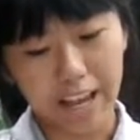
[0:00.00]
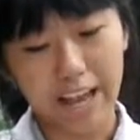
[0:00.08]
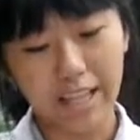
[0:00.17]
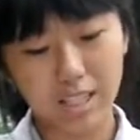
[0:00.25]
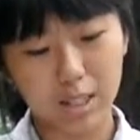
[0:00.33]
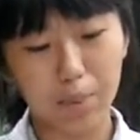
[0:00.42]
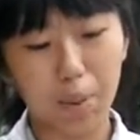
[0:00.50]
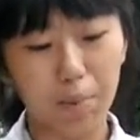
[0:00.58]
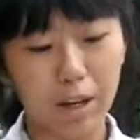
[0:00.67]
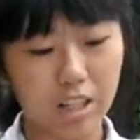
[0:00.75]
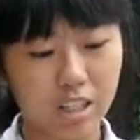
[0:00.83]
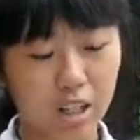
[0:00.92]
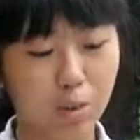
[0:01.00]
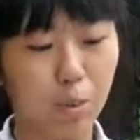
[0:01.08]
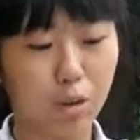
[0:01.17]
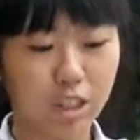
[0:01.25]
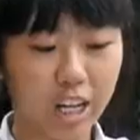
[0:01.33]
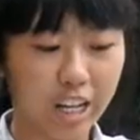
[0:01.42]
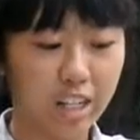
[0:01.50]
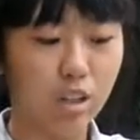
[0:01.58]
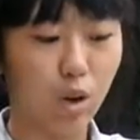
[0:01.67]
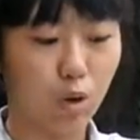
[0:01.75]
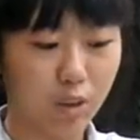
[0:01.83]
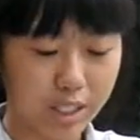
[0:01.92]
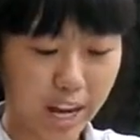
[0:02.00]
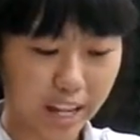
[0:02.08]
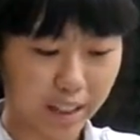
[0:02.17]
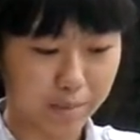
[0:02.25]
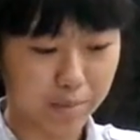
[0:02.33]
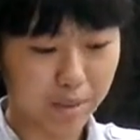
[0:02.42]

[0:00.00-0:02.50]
as the population will change over time.